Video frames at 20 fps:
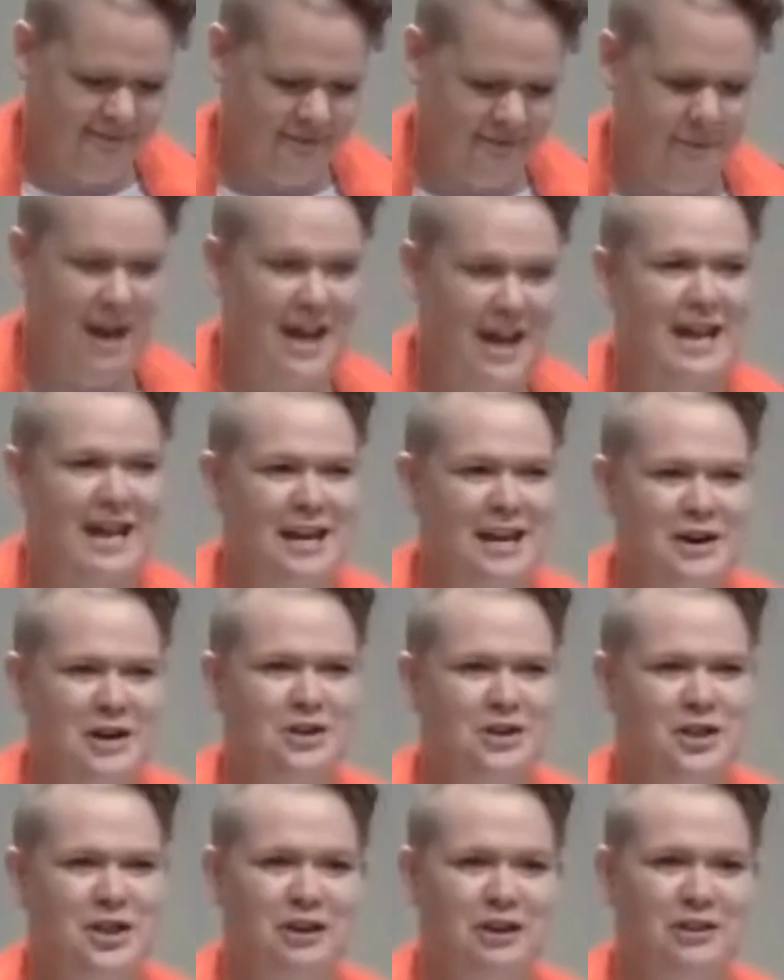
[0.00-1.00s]
My inner
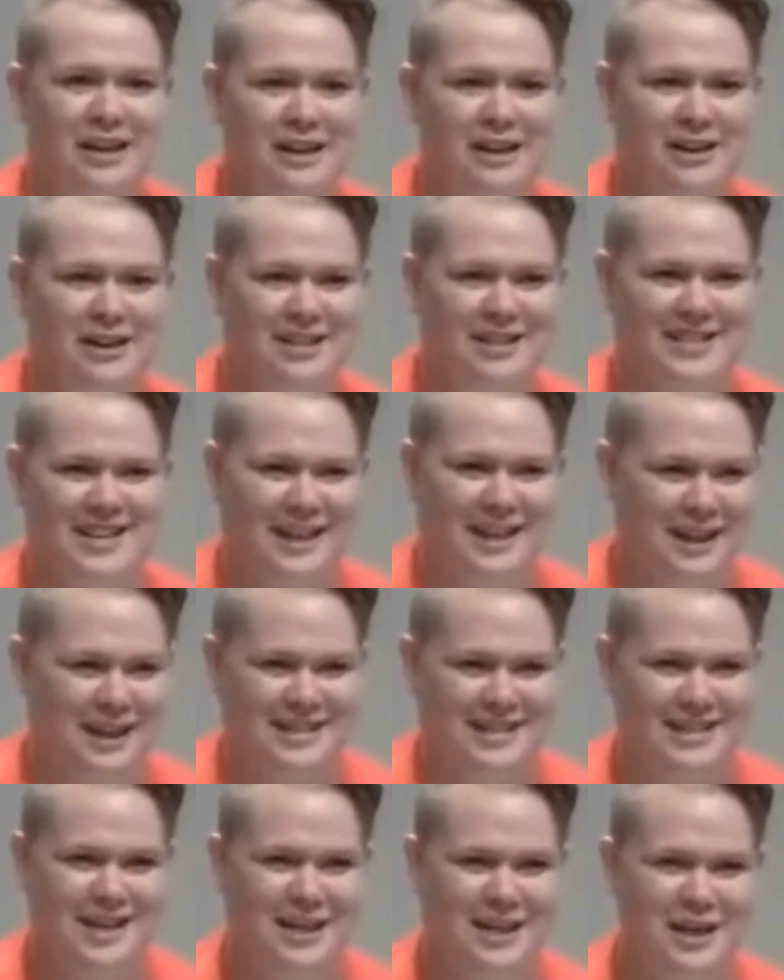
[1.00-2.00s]
cheerleader is
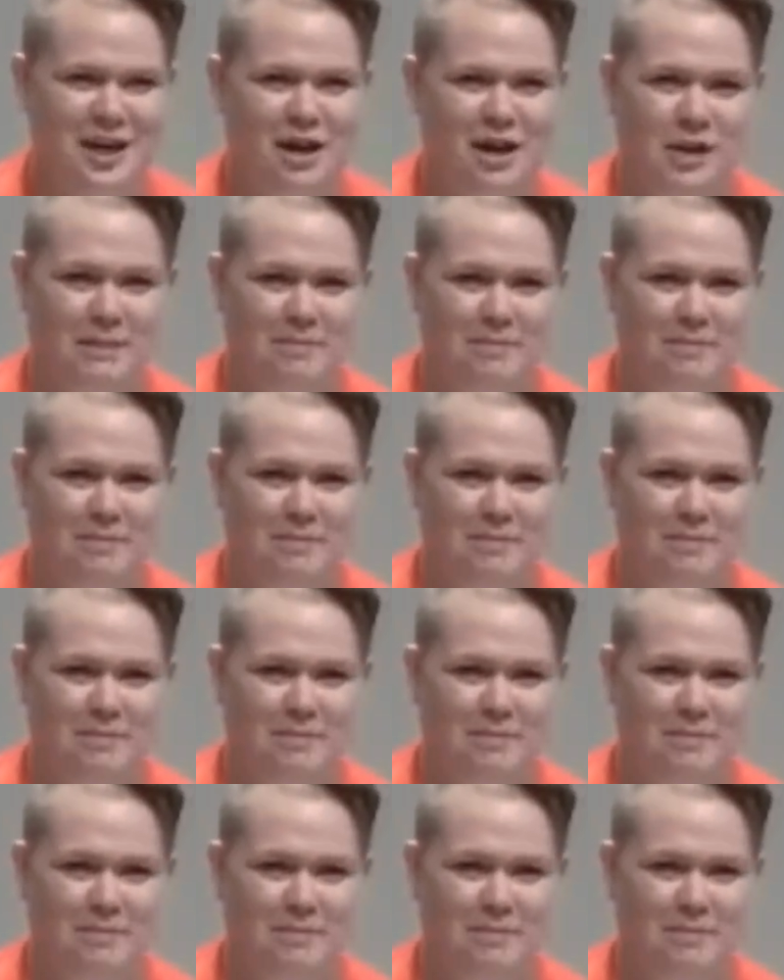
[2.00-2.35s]
it's like Yogi